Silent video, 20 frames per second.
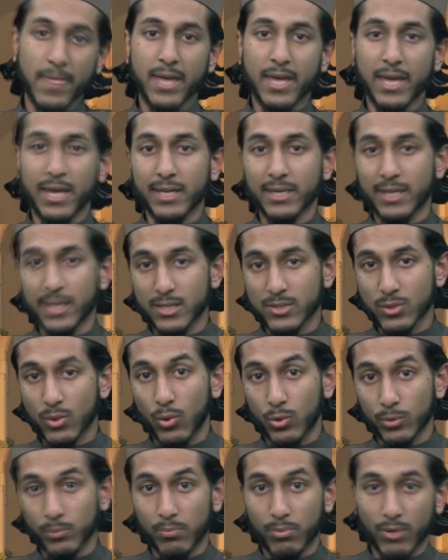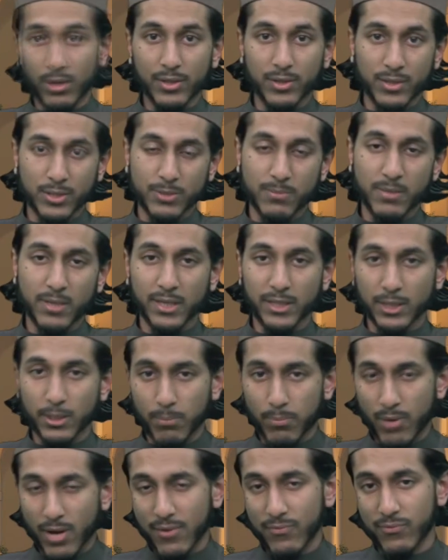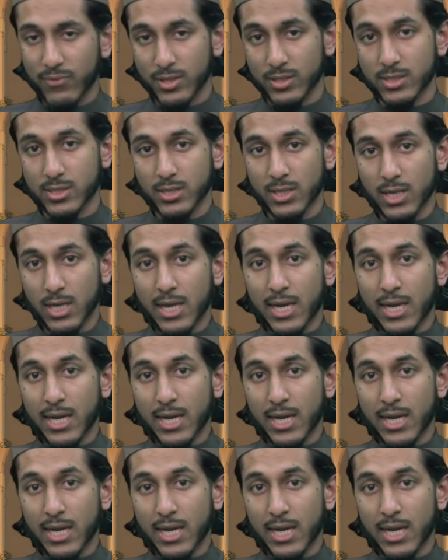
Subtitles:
and his own brothers, meaning the prophets.